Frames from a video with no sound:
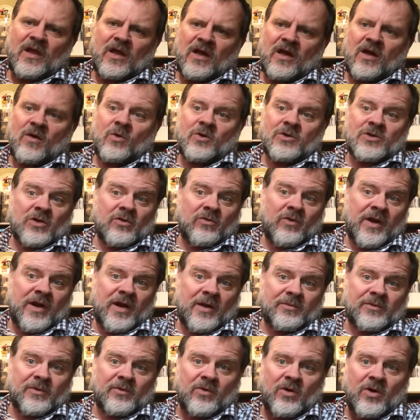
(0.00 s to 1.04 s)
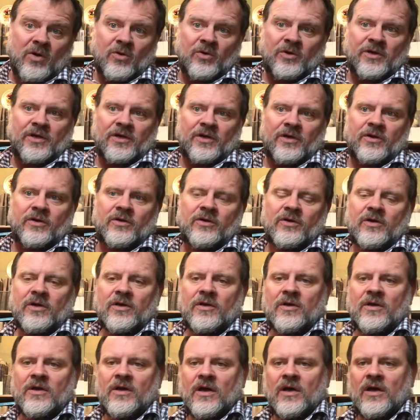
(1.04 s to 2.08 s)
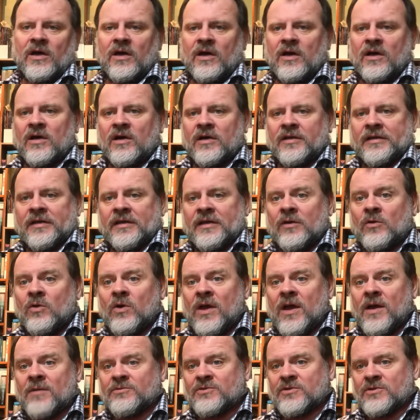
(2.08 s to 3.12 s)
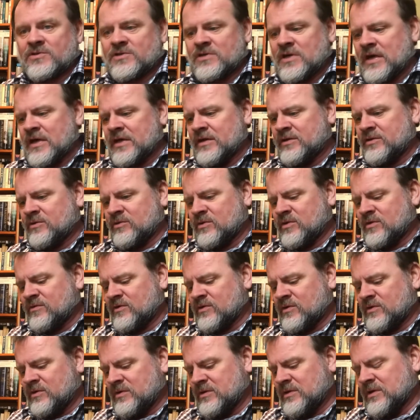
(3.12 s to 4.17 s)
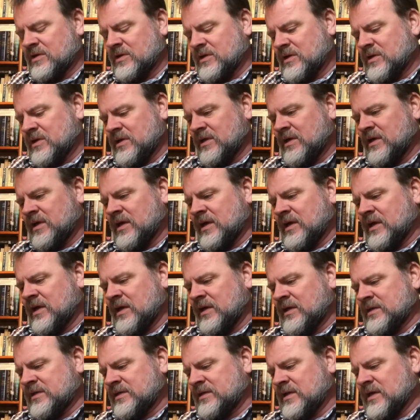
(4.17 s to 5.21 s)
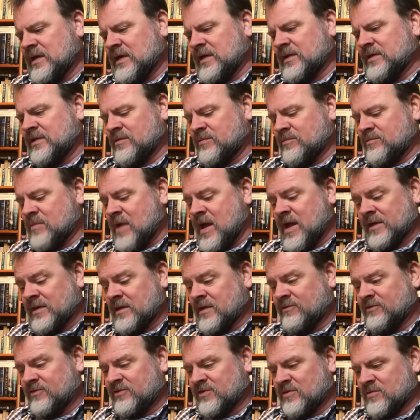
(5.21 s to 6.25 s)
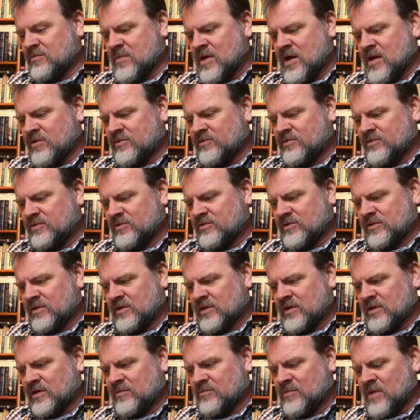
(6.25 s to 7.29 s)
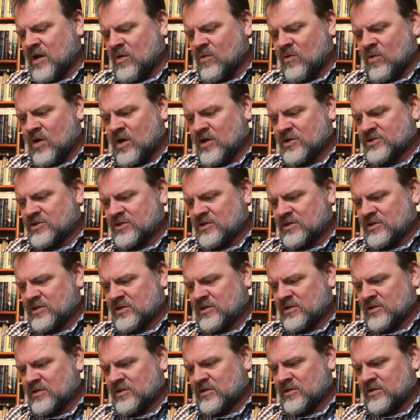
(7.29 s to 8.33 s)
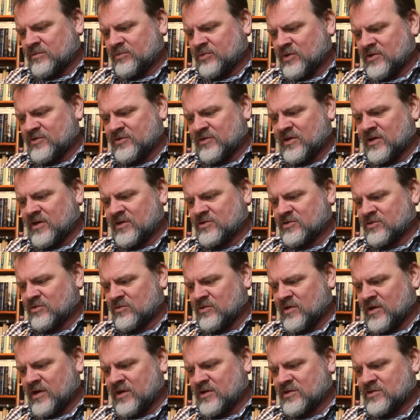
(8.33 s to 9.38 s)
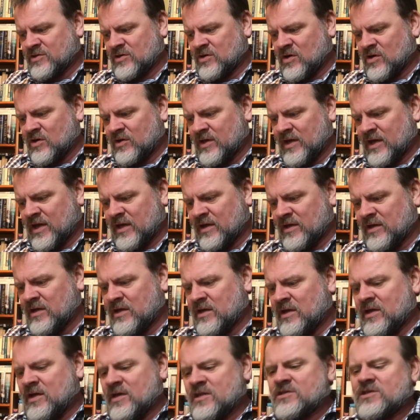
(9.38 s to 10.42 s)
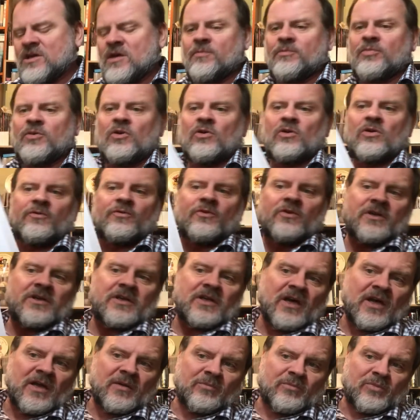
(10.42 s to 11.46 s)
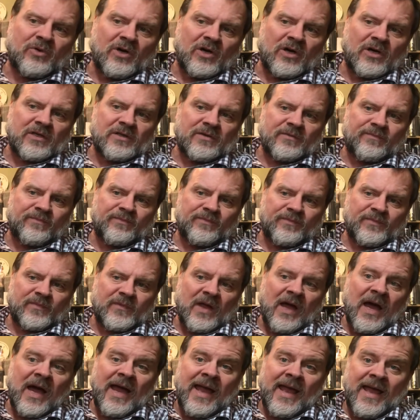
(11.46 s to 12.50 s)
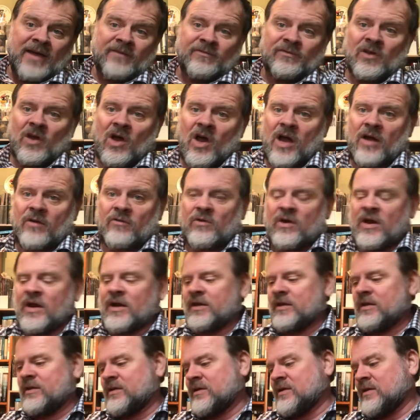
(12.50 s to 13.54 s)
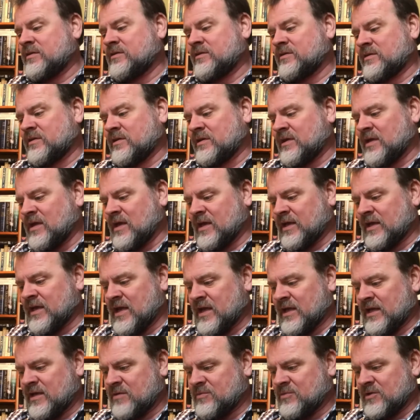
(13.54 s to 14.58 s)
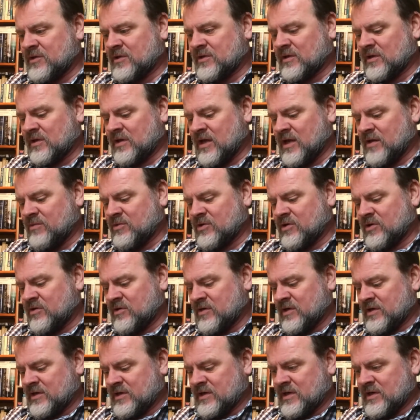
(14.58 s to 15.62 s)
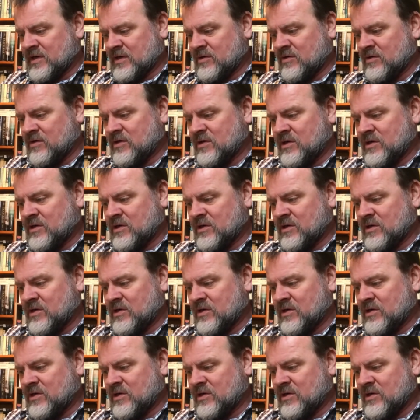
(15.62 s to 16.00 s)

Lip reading: which are right up the road here on the New Hampshire side of the river, and the magnificent mountains, Mount Washington, Presidential Range, and all that. So a beautifully done book. I have not read it. I can't keep it in the library right now.